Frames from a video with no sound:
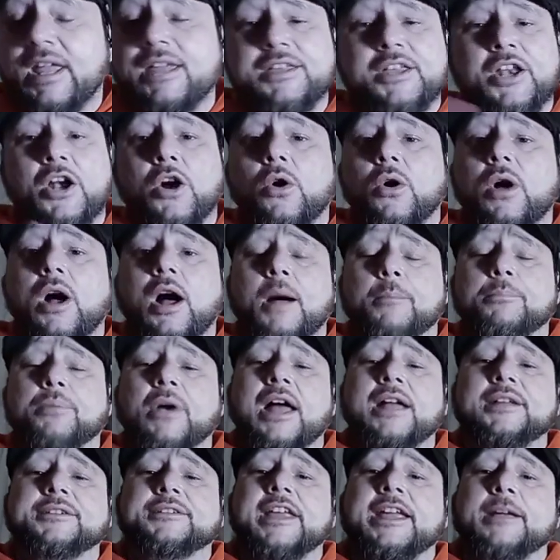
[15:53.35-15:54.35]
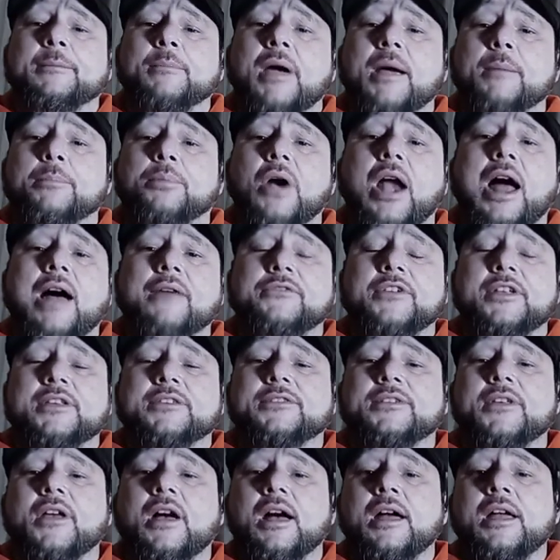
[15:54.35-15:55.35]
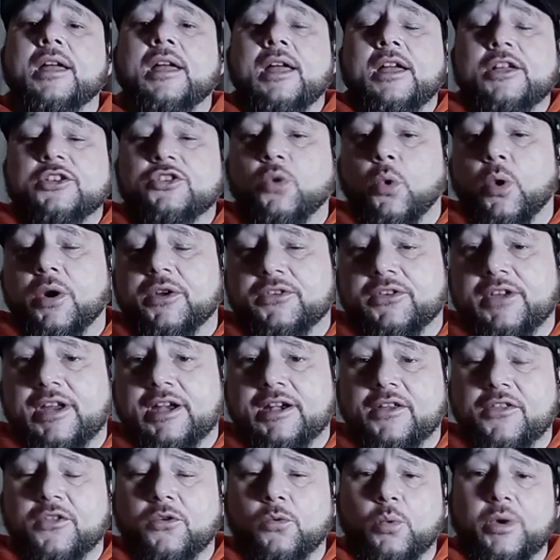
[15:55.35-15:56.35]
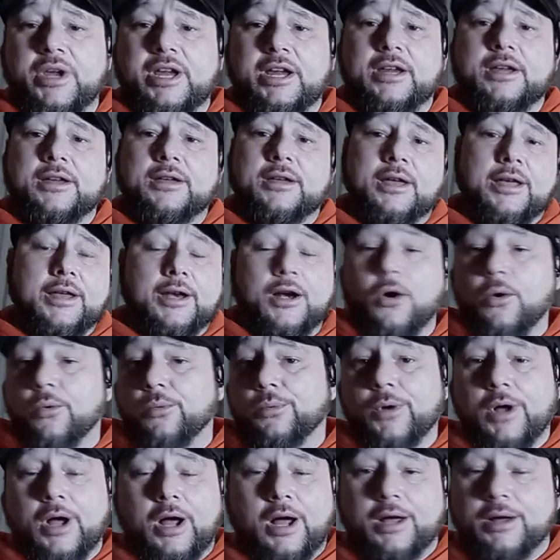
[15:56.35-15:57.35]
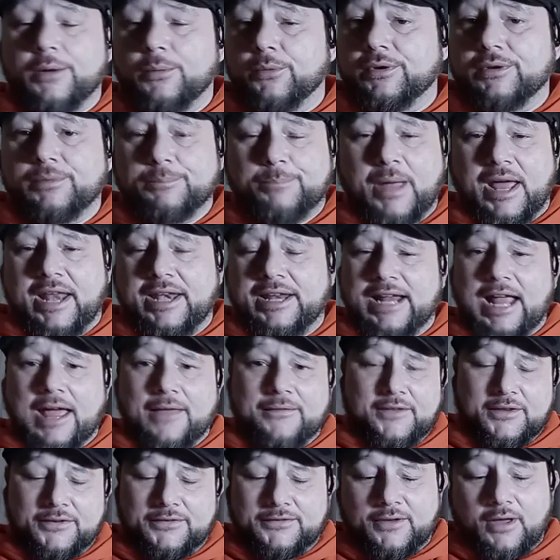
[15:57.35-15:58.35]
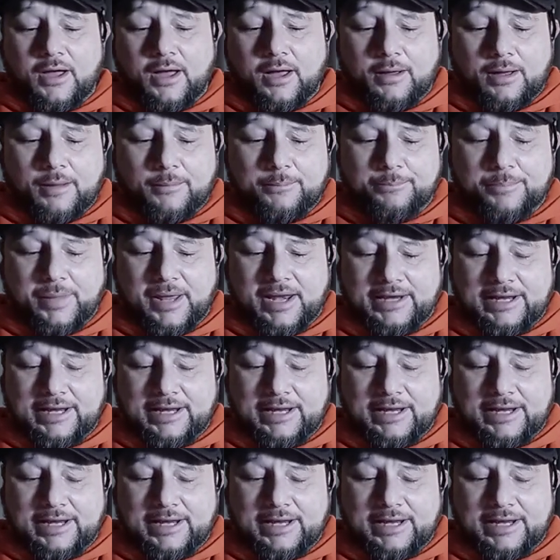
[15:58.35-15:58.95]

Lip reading: probably take my profits towards the end of the week. Depending on this on